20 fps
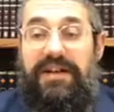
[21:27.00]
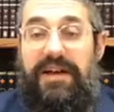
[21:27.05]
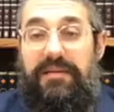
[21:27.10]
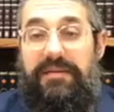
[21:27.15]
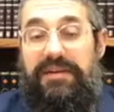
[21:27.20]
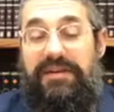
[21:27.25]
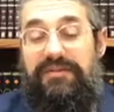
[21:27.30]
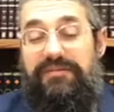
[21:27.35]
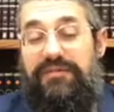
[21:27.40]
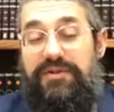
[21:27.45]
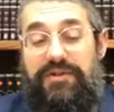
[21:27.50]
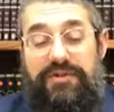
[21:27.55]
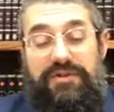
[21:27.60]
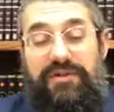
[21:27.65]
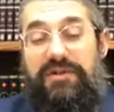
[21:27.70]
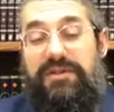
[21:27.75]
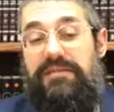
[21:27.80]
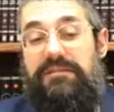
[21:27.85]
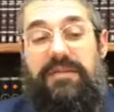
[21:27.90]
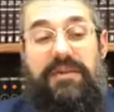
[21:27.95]
I mean, for
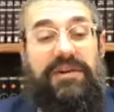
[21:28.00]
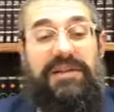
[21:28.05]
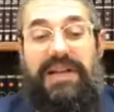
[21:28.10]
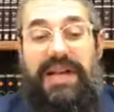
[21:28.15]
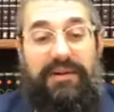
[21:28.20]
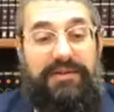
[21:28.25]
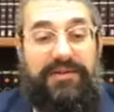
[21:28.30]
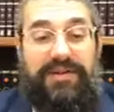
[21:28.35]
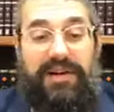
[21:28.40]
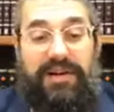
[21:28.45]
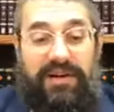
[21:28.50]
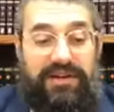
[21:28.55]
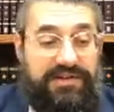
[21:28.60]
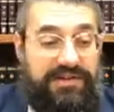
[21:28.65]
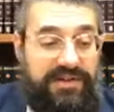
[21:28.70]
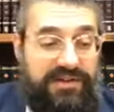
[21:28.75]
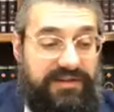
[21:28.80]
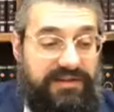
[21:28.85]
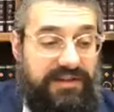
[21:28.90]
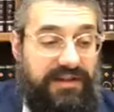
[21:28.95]
sure, Mordechai was a
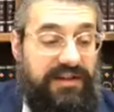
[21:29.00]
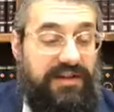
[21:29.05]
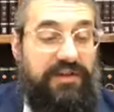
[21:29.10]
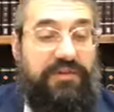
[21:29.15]
chassid.